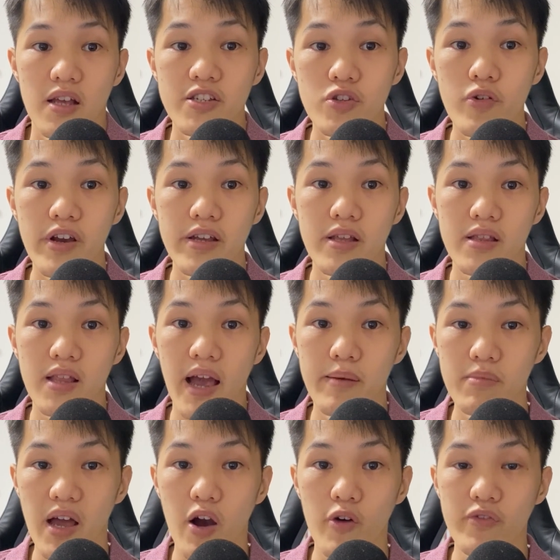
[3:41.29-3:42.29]
Let's look at the
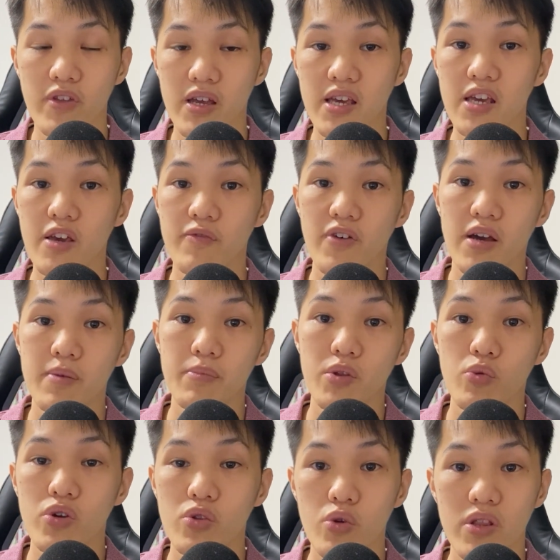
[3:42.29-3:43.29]
timeline of the key event
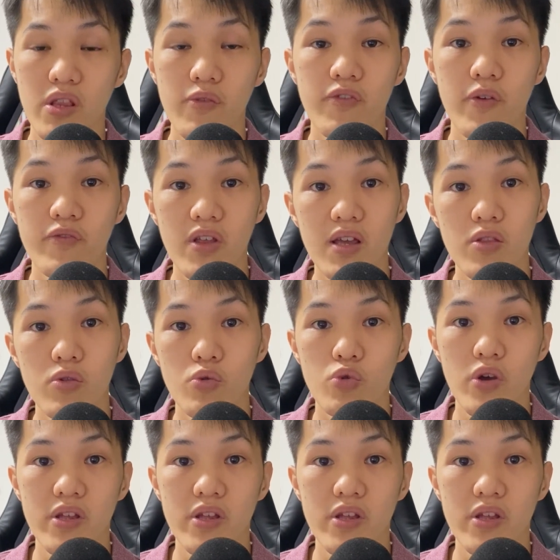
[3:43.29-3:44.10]
between 2015 to